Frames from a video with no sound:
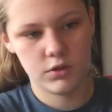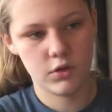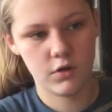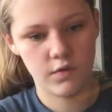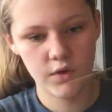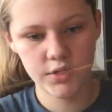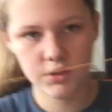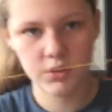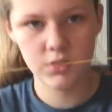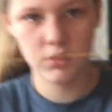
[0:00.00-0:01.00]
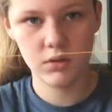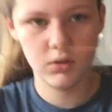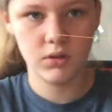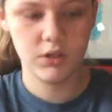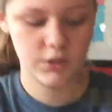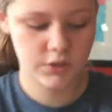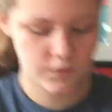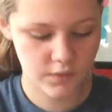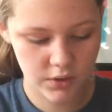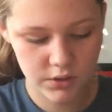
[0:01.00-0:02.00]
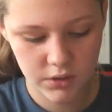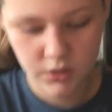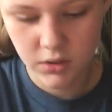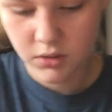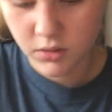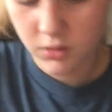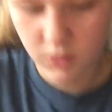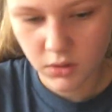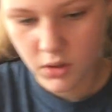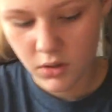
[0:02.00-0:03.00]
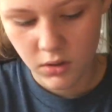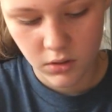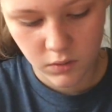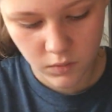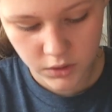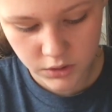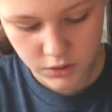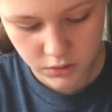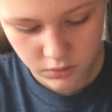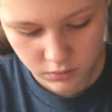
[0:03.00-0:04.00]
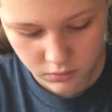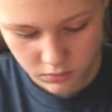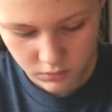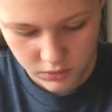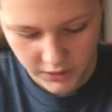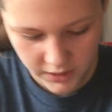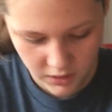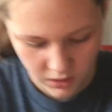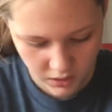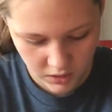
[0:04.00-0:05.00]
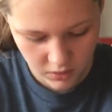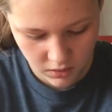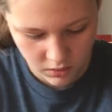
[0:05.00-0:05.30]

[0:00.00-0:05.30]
So first things first, you want to tie a knot,